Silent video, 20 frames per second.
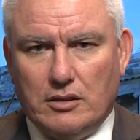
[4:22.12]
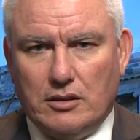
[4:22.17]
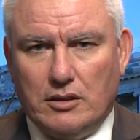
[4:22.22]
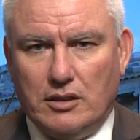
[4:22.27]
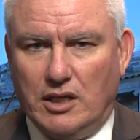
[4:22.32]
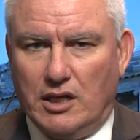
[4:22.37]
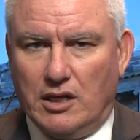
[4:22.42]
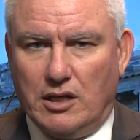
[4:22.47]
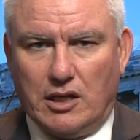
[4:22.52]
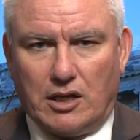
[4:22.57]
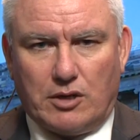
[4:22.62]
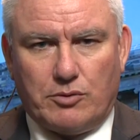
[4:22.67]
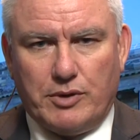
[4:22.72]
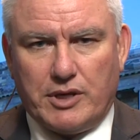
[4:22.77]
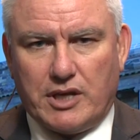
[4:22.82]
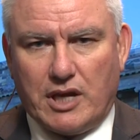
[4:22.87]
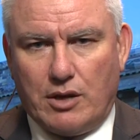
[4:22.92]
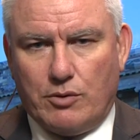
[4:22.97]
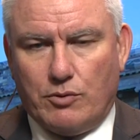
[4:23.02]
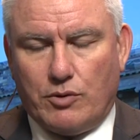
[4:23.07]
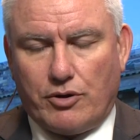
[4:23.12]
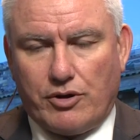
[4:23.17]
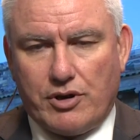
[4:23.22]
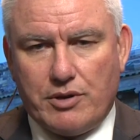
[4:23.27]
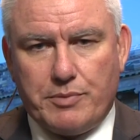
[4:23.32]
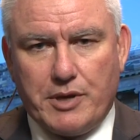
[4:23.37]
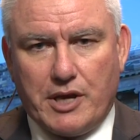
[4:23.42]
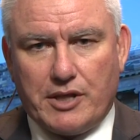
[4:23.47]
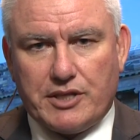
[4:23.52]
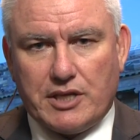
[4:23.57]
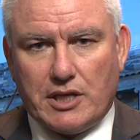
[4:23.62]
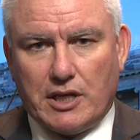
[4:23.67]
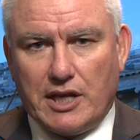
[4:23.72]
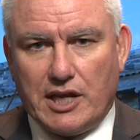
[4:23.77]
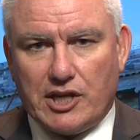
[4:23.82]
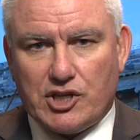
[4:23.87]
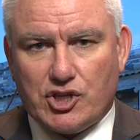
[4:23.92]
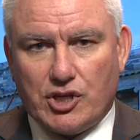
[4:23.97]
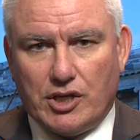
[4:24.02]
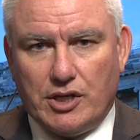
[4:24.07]
Yeah, look, we're going to worry about the
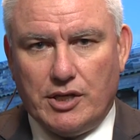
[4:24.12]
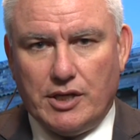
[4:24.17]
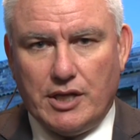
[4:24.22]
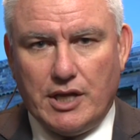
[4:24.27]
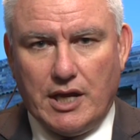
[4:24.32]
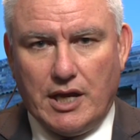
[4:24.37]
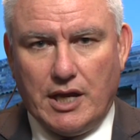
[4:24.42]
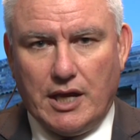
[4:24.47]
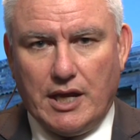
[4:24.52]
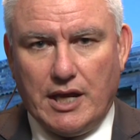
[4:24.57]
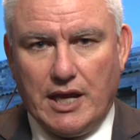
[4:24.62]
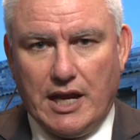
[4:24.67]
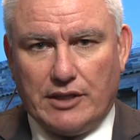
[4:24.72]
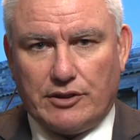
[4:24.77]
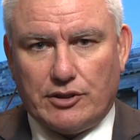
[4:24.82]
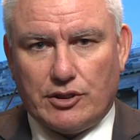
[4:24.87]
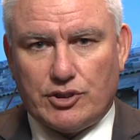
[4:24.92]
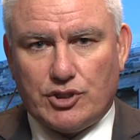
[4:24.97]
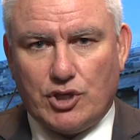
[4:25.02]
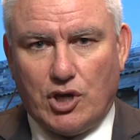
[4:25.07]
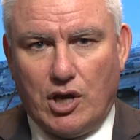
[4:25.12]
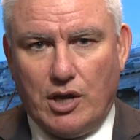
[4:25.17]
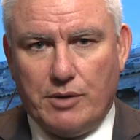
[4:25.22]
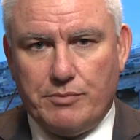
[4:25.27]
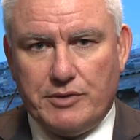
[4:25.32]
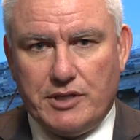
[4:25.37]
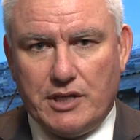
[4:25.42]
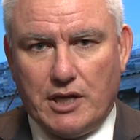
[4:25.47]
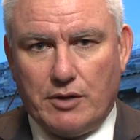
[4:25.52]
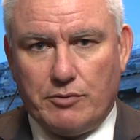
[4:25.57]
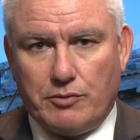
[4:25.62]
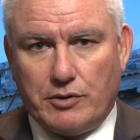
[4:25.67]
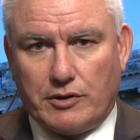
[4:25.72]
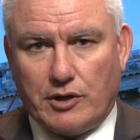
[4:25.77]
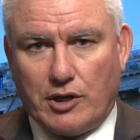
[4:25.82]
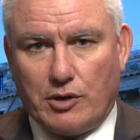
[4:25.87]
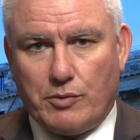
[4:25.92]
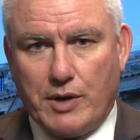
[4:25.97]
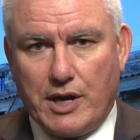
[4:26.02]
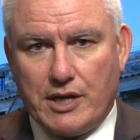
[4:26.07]
election at the time. We've
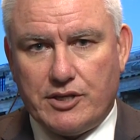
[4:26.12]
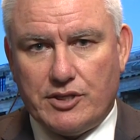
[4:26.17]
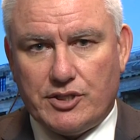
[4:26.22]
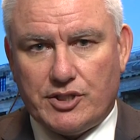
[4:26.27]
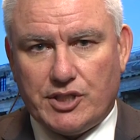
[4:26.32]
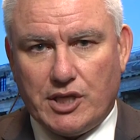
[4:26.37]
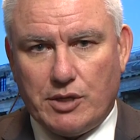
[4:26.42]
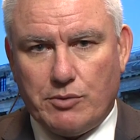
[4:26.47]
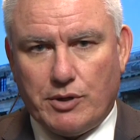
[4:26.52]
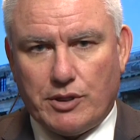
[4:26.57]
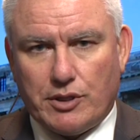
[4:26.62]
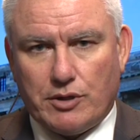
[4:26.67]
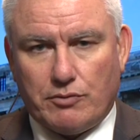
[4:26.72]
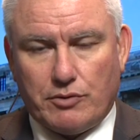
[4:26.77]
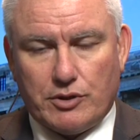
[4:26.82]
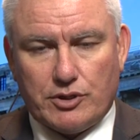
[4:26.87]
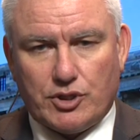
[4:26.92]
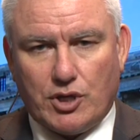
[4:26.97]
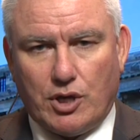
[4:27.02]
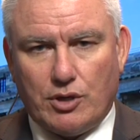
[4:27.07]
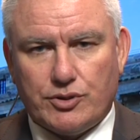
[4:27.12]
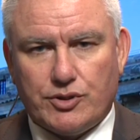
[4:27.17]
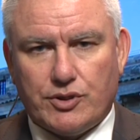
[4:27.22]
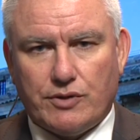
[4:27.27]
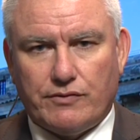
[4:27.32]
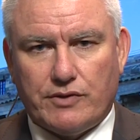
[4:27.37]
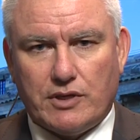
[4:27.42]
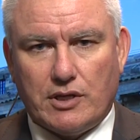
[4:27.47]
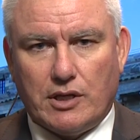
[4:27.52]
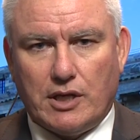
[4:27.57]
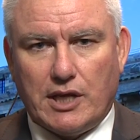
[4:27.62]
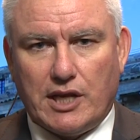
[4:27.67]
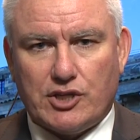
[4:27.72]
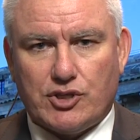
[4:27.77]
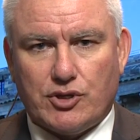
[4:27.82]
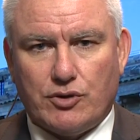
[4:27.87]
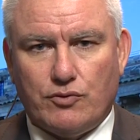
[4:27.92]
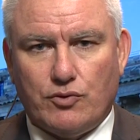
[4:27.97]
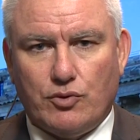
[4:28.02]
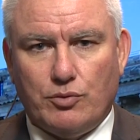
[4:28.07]
got to wait and see what the results of the
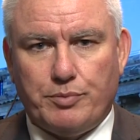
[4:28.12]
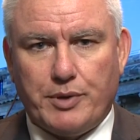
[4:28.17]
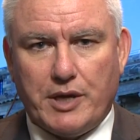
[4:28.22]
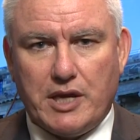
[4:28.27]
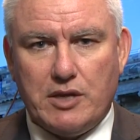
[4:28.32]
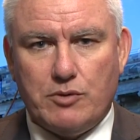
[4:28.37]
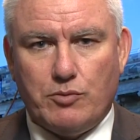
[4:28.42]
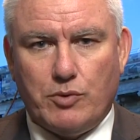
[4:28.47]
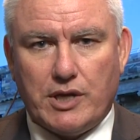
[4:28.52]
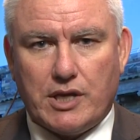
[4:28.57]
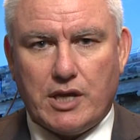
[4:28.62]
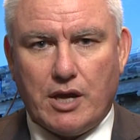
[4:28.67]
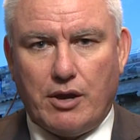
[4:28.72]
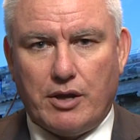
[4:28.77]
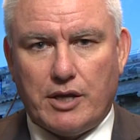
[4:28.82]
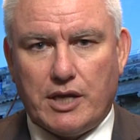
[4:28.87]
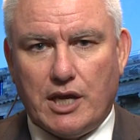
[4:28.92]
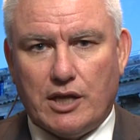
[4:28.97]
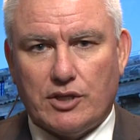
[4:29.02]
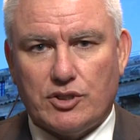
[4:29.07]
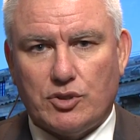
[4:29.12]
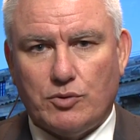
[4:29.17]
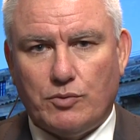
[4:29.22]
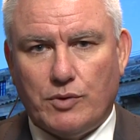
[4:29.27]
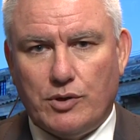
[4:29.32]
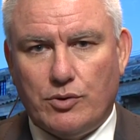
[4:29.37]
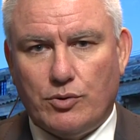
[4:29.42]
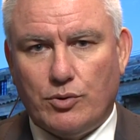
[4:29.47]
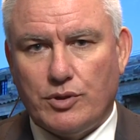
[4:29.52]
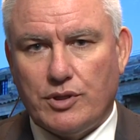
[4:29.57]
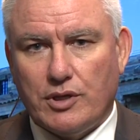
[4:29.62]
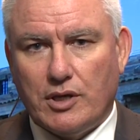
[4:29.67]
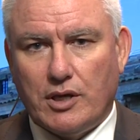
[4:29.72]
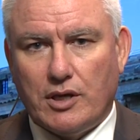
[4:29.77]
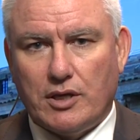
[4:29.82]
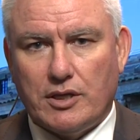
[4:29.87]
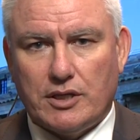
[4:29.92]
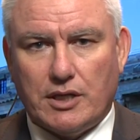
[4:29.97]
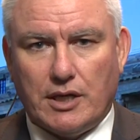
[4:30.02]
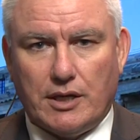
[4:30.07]
election will be. We're going out to win all
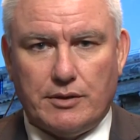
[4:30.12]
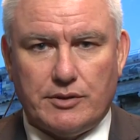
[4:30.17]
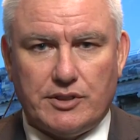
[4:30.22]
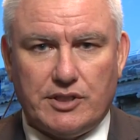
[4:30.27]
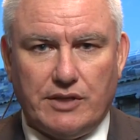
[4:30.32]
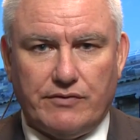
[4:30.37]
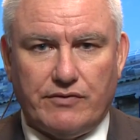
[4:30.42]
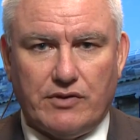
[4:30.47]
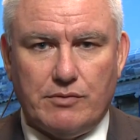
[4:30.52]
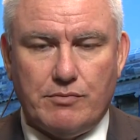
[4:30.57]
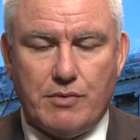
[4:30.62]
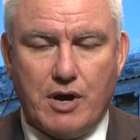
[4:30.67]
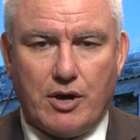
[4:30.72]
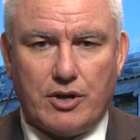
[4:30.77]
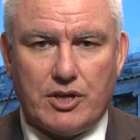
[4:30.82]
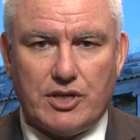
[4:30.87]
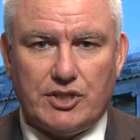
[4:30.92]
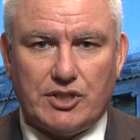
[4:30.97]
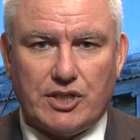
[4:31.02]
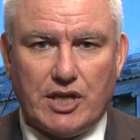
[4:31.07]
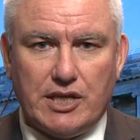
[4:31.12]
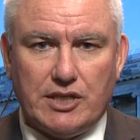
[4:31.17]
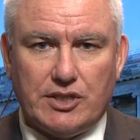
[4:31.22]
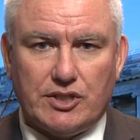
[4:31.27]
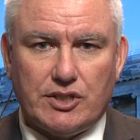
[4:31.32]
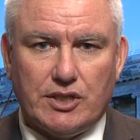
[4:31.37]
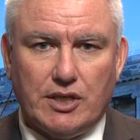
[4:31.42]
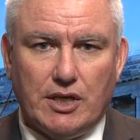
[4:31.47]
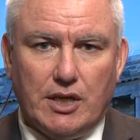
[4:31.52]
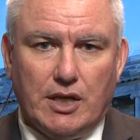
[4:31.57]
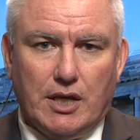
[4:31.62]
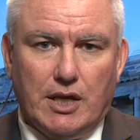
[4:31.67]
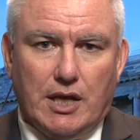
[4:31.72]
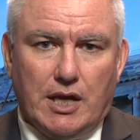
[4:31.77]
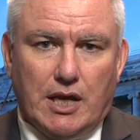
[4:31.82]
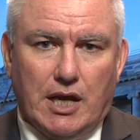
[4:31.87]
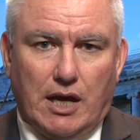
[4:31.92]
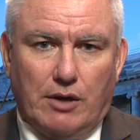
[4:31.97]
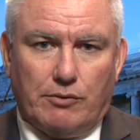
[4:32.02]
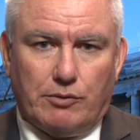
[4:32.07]
the seven Māori seats.
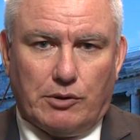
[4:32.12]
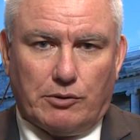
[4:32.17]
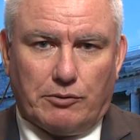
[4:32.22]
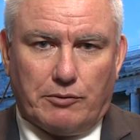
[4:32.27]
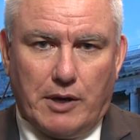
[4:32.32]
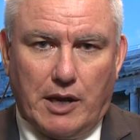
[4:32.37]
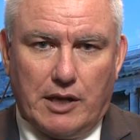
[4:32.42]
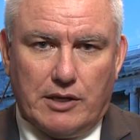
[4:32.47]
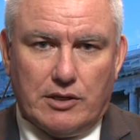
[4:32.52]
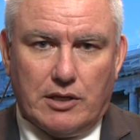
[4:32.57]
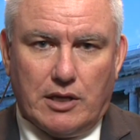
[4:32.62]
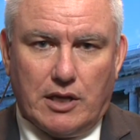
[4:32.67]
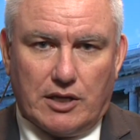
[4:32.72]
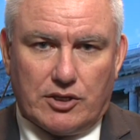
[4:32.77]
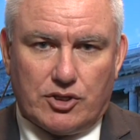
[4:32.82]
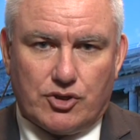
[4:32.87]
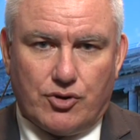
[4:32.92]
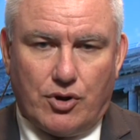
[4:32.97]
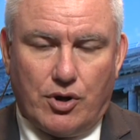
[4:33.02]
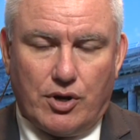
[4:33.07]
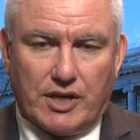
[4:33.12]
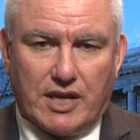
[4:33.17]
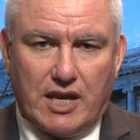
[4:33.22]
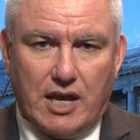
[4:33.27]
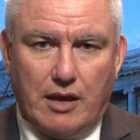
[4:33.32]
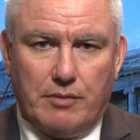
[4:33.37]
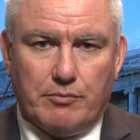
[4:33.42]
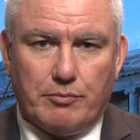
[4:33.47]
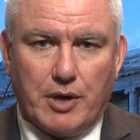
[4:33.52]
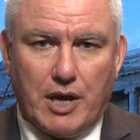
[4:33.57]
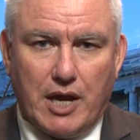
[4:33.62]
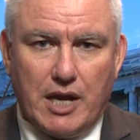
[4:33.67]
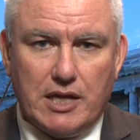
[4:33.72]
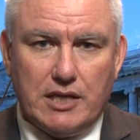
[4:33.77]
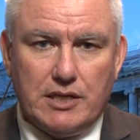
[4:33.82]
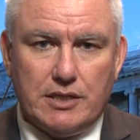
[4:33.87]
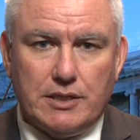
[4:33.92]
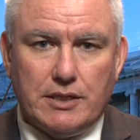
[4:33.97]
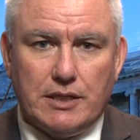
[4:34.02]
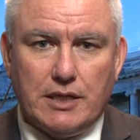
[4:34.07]
We'll run a strong
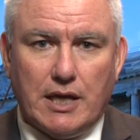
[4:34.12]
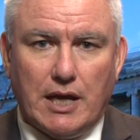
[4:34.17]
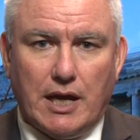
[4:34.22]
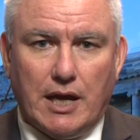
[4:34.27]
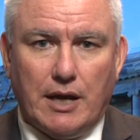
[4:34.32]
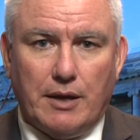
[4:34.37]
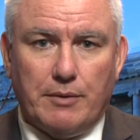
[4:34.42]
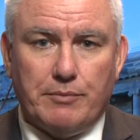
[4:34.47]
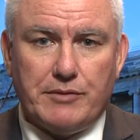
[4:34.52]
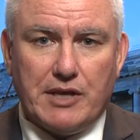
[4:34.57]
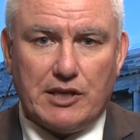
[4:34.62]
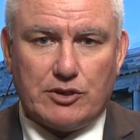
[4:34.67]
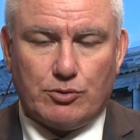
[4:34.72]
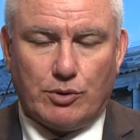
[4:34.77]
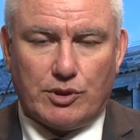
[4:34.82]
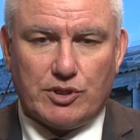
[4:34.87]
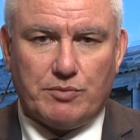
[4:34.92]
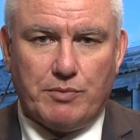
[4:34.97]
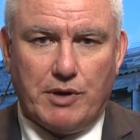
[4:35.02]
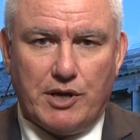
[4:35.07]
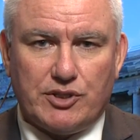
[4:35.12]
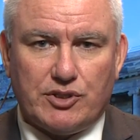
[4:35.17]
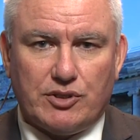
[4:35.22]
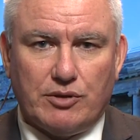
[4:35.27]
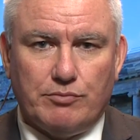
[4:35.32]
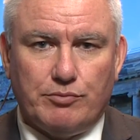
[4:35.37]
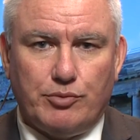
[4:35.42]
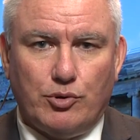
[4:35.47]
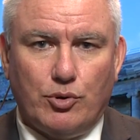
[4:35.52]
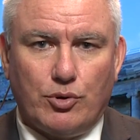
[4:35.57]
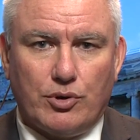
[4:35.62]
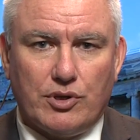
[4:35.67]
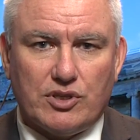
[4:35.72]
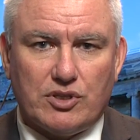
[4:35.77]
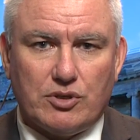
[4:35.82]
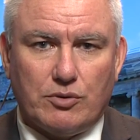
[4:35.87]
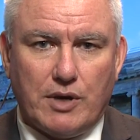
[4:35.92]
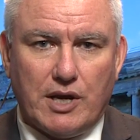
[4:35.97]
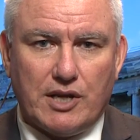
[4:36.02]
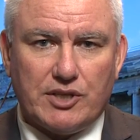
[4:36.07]
campaign. That's what's most important
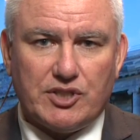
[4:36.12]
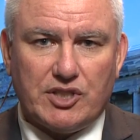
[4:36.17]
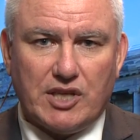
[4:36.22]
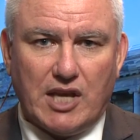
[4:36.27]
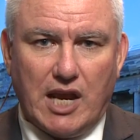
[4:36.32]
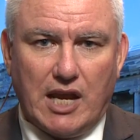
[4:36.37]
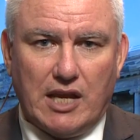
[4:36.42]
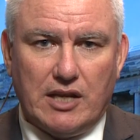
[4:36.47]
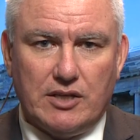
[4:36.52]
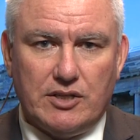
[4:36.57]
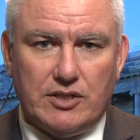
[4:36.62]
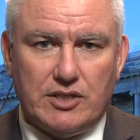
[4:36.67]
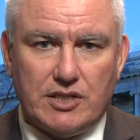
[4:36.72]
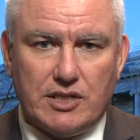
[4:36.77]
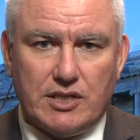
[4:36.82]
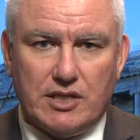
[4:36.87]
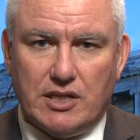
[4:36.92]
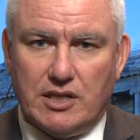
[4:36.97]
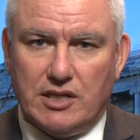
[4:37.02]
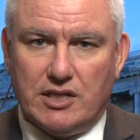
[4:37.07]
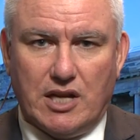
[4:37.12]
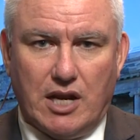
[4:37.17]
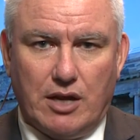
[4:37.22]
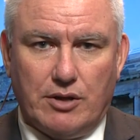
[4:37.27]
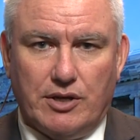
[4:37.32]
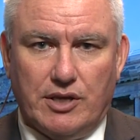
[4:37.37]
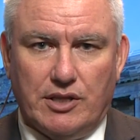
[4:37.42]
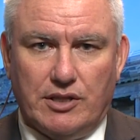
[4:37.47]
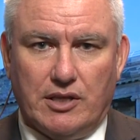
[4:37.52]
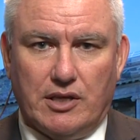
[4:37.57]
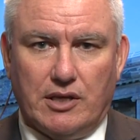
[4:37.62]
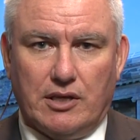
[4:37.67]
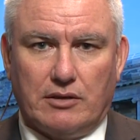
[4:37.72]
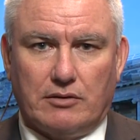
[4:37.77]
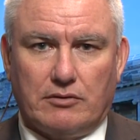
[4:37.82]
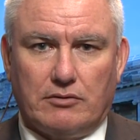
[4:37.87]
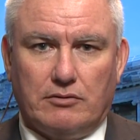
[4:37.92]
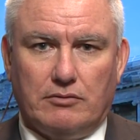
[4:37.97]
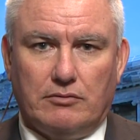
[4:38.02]
to us. And, in the